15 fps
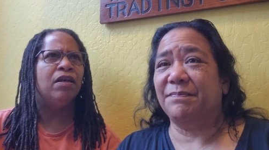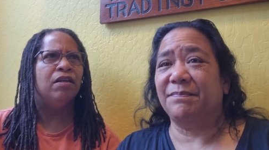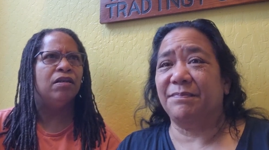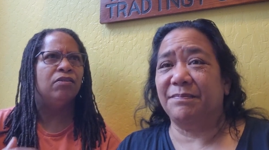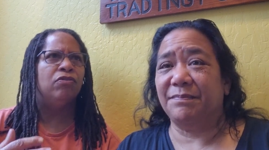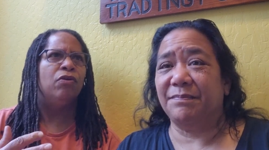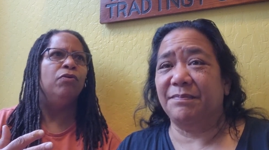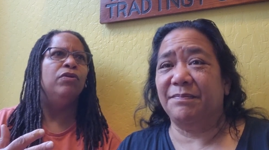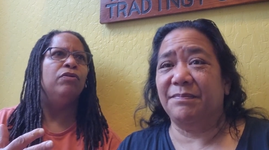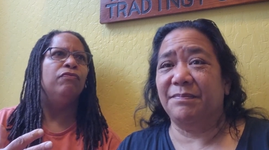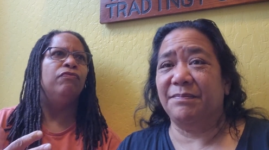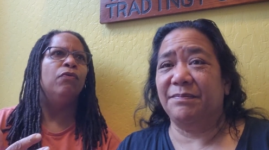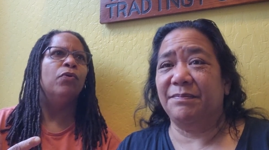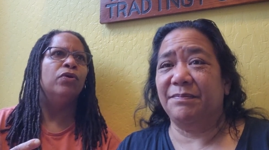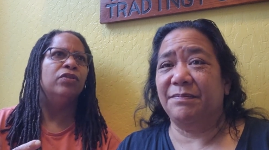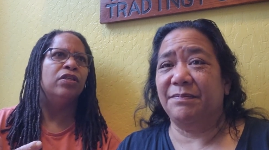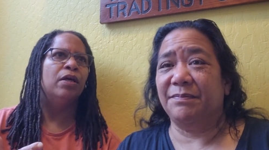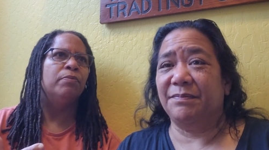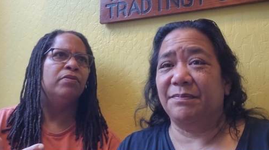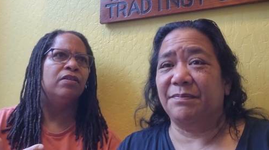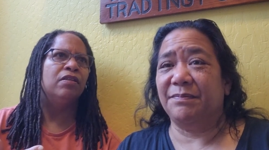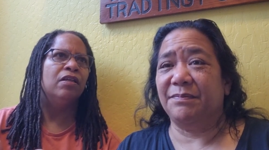Speaker 1: it is though in four
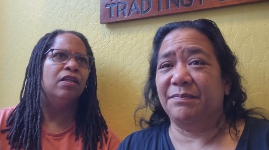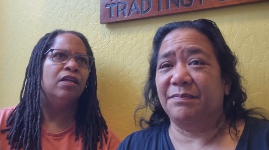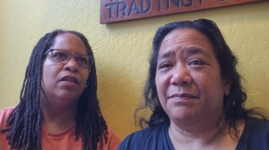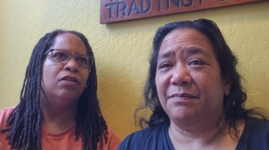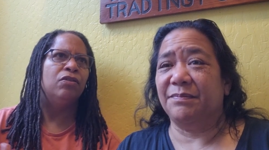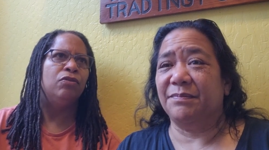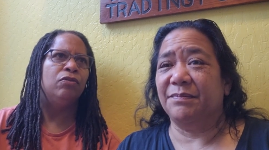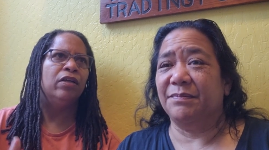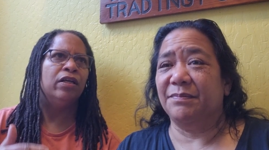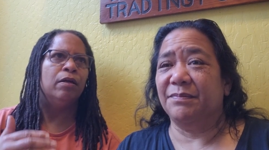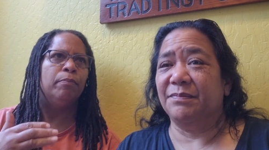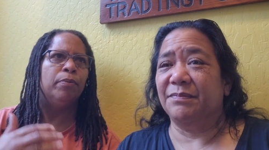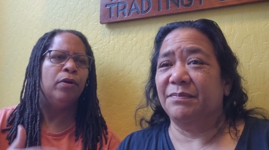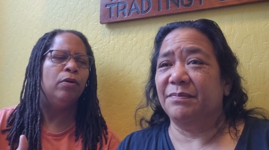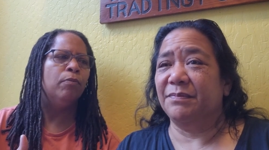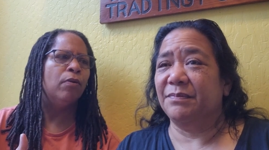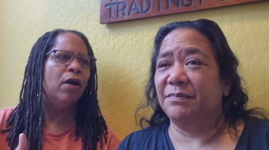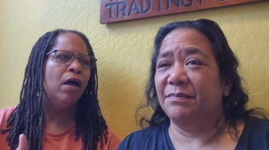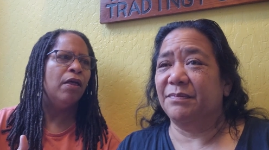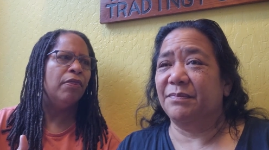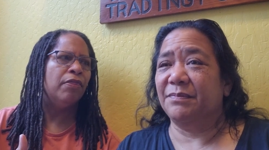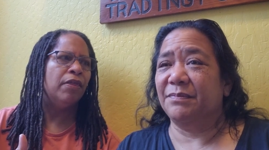steps. They say like do like a bone
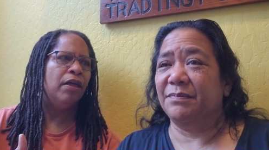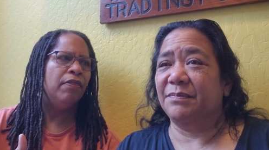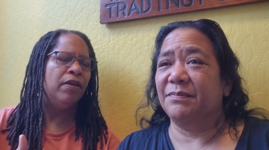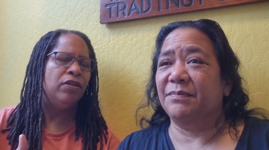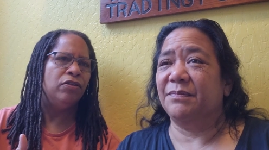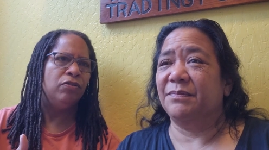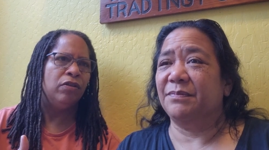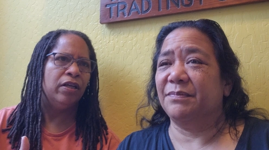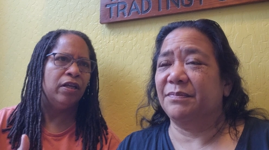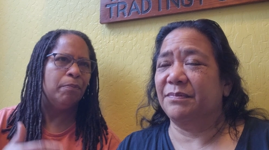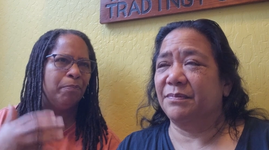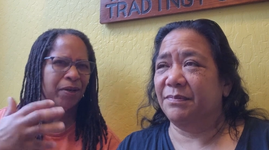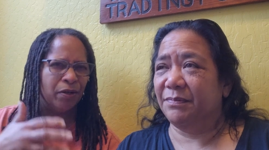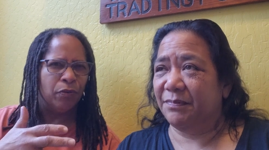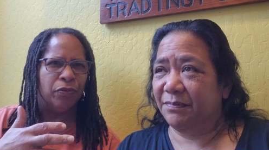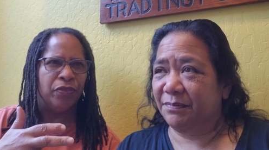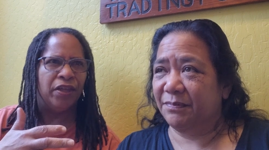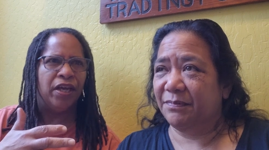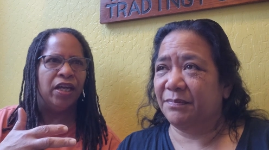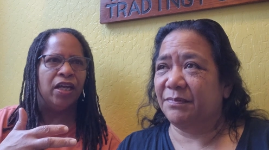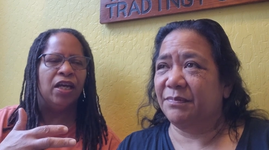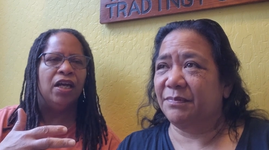broth and then do like a pickled
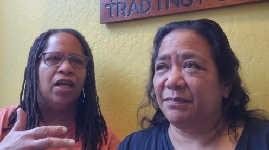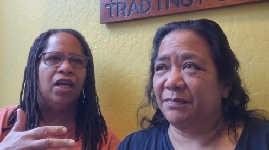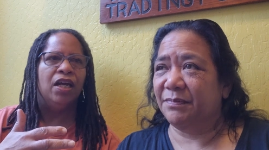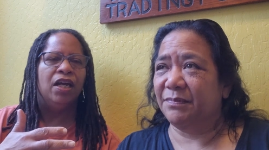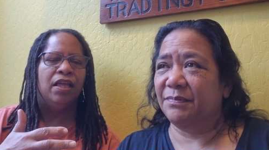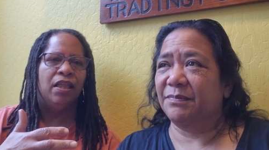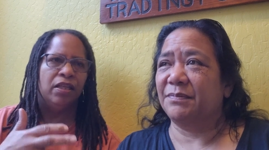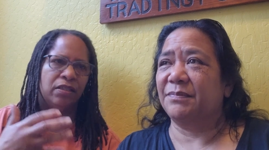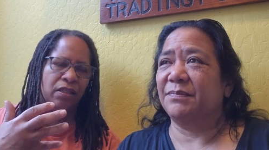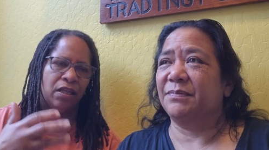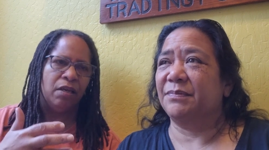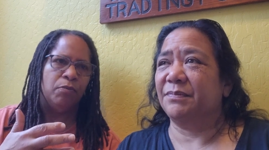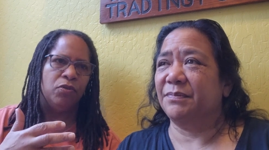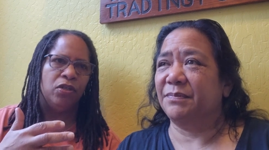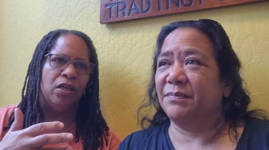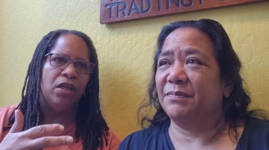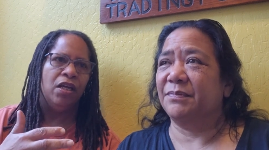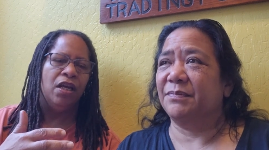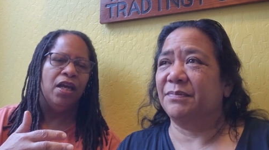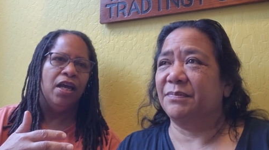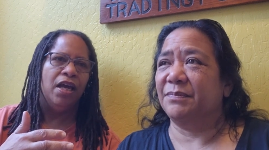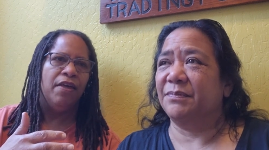thing that's the
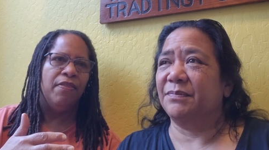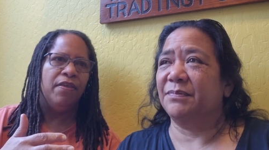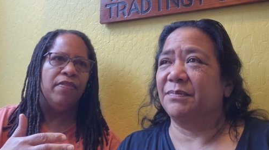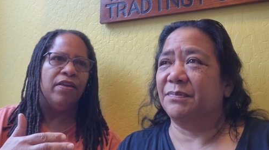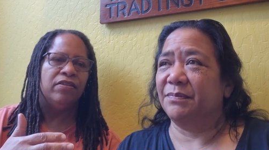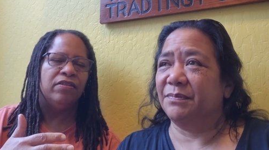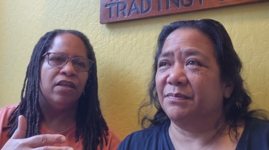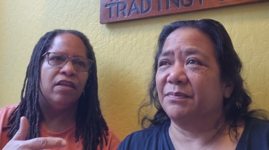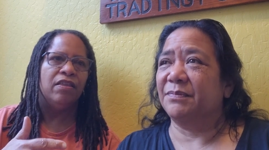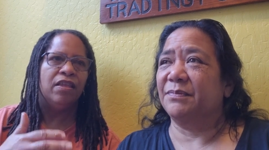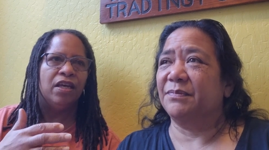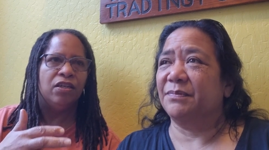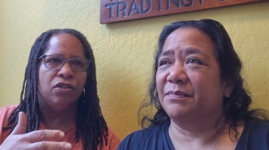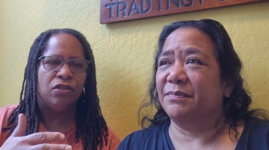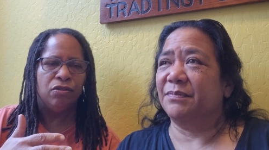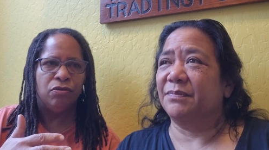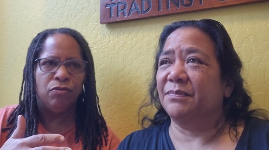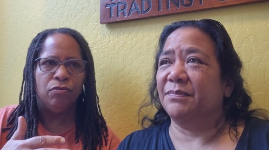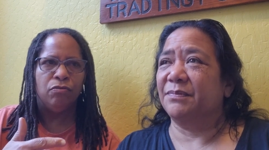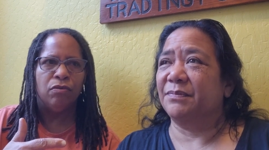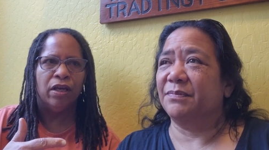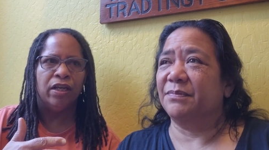kimchi. And then they say then
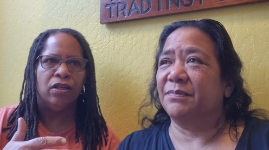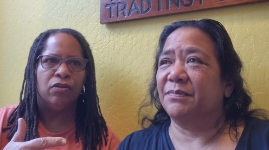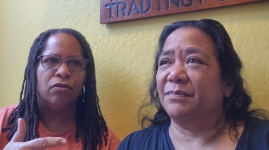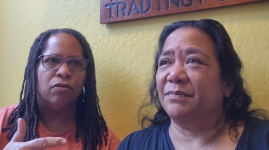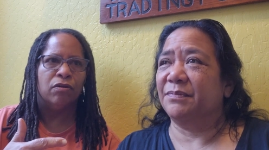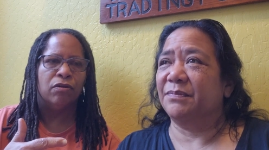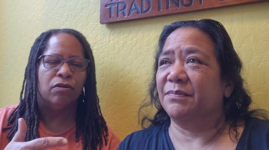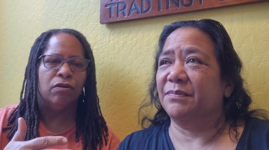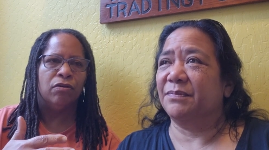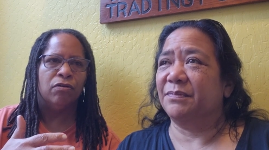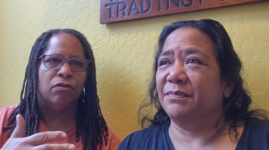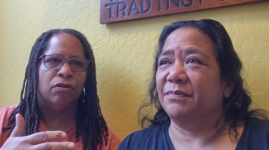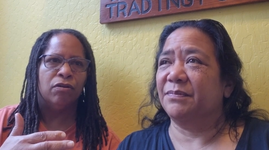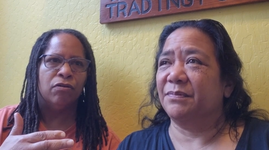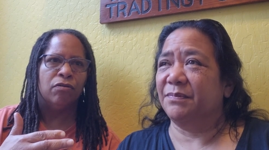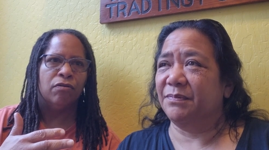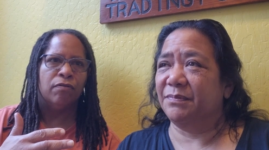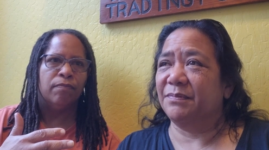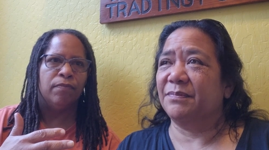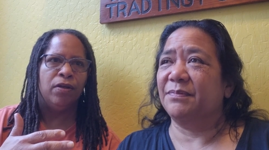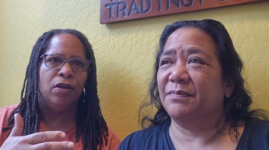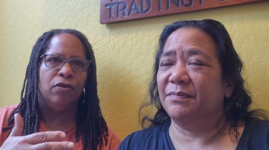do like your your your
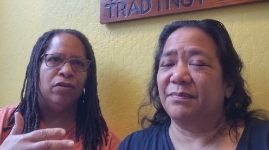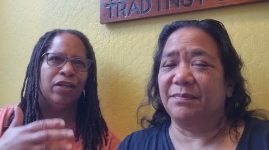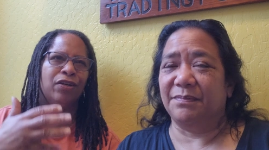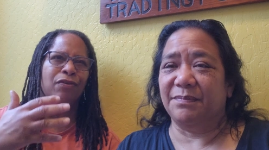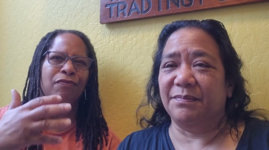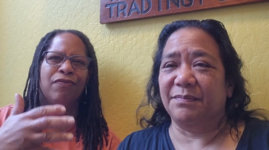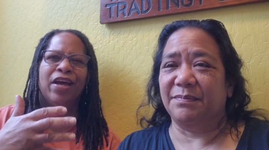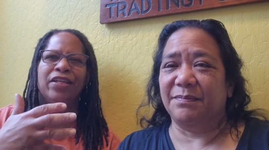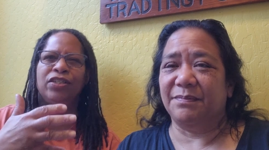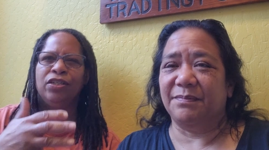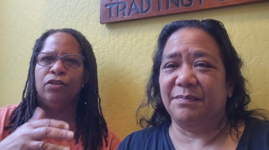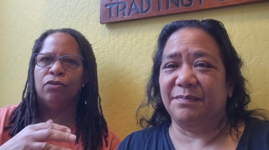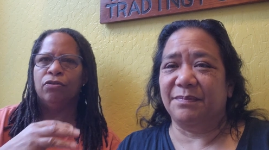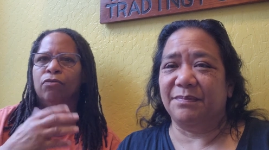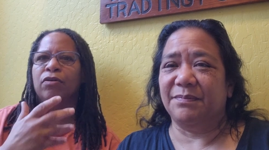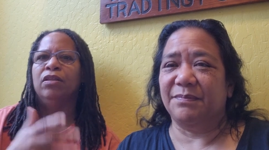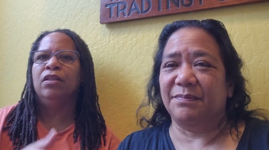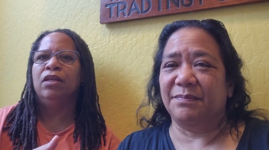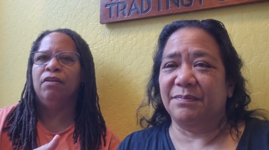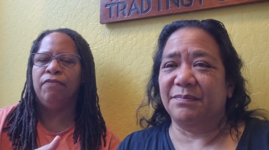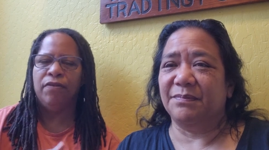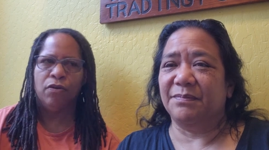you know like your veggie, your green
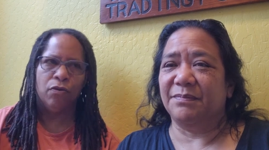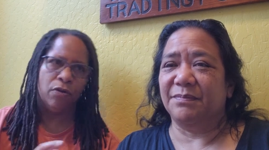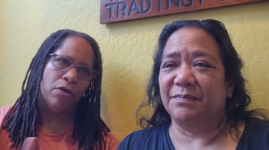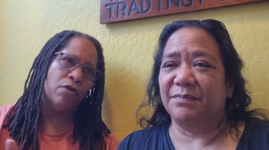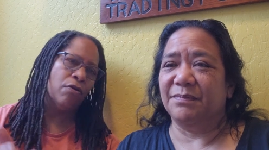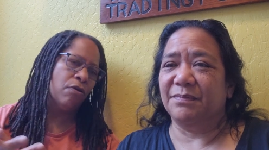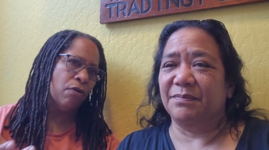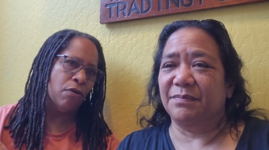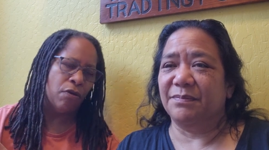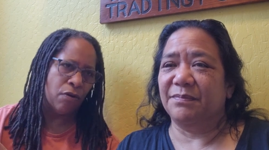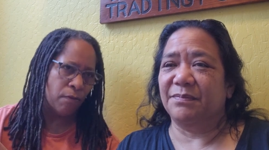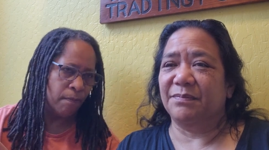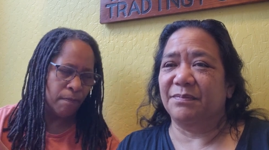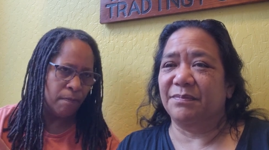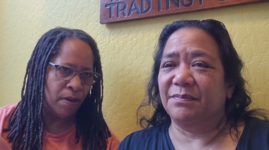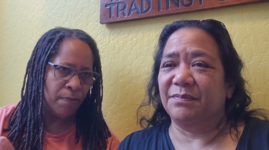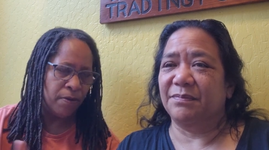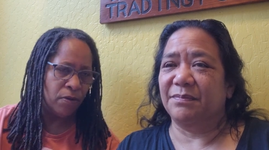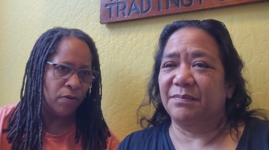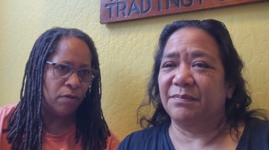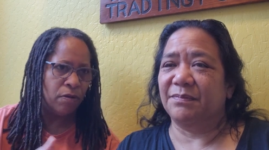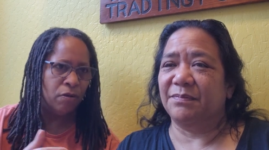leafy, or your or your maybe
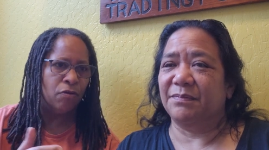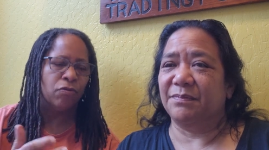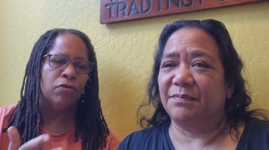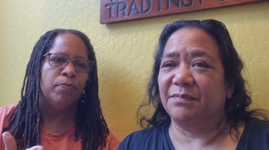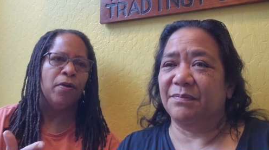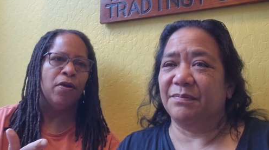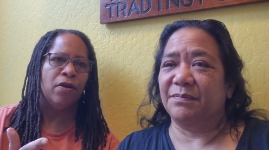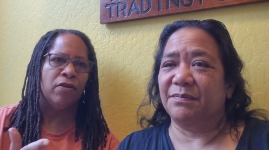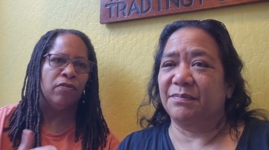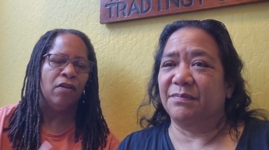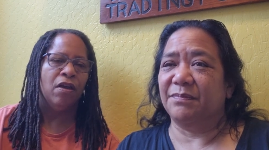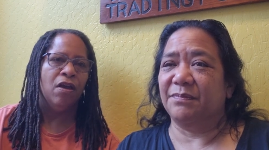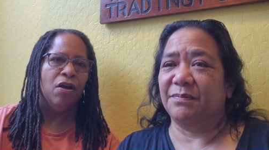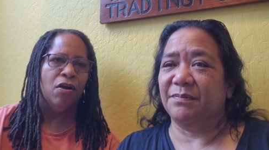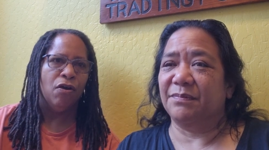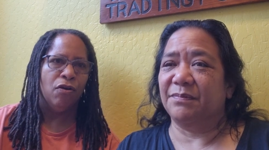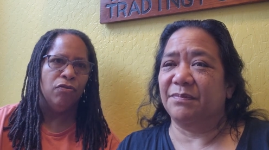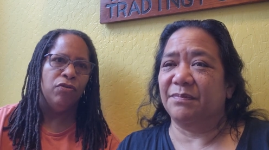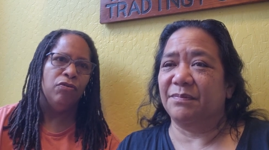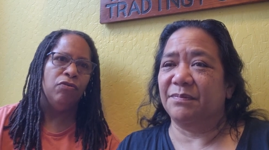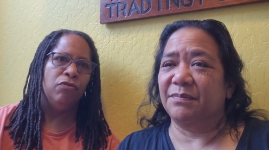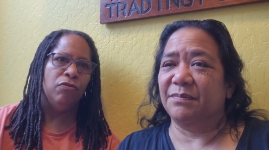your your asparagus, or
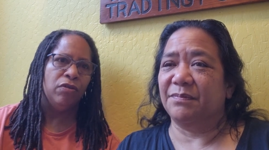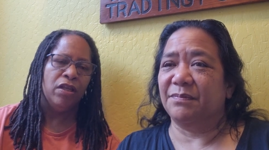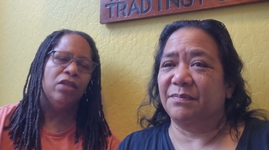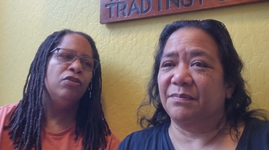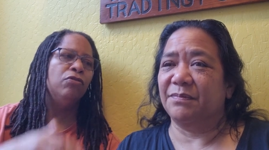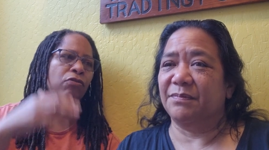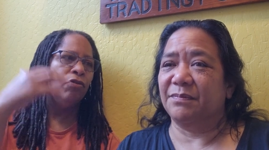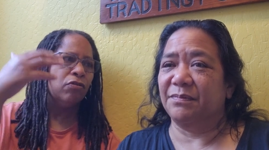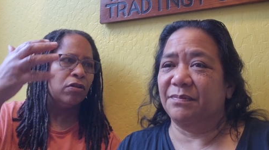do then do your